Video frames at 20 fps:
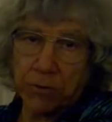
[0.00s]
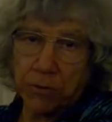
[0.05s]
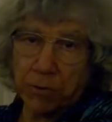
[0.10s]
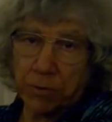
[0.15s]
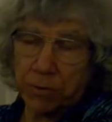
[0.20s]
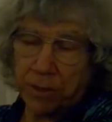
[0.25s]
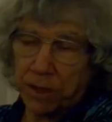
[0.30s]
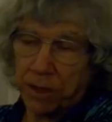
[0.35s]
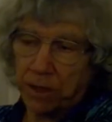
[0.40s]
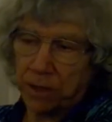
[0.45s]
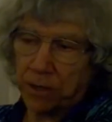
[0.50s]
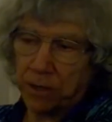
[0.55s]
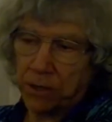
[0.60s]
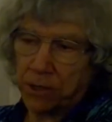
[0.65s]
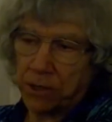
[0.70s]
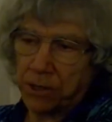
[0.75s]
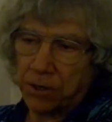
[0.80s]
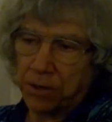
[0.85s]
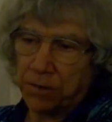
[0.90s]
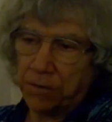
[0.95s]
they're real beginners.
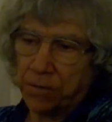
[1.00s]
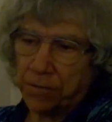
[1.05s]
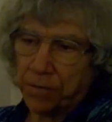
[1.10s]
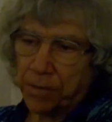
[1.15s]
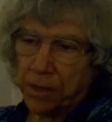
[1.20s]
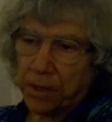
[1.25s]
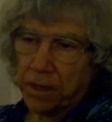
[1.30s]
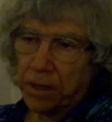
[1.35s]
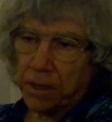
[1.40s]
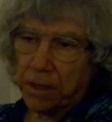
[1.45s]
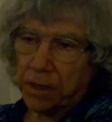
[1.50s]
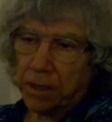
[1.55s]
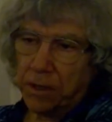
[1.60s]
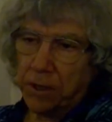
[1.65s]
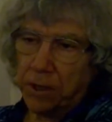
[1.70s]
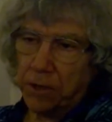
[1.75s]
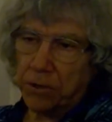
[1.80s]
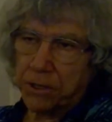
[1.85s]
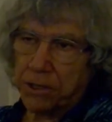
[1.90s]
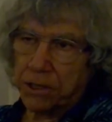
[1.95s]
So,
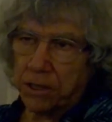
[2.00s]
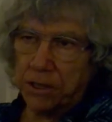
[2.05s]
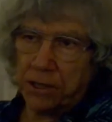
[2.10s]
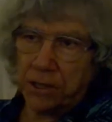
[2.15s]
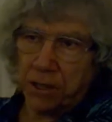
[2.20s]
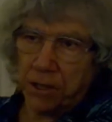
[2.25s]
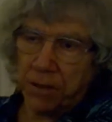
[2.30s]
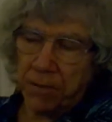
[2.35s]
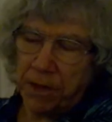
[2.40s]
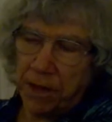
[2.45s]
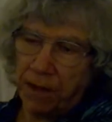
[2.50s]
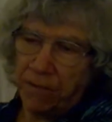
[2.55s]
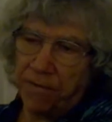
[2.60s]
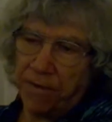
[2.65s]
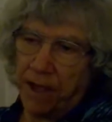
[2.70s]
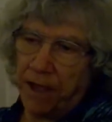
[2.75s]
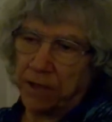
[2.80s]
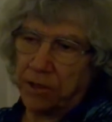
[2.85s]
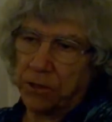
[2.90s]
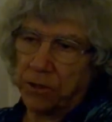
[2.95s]
it's a limiting
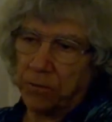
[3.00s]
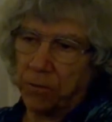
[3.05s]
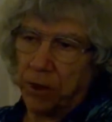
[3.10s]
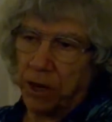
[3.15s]
factor.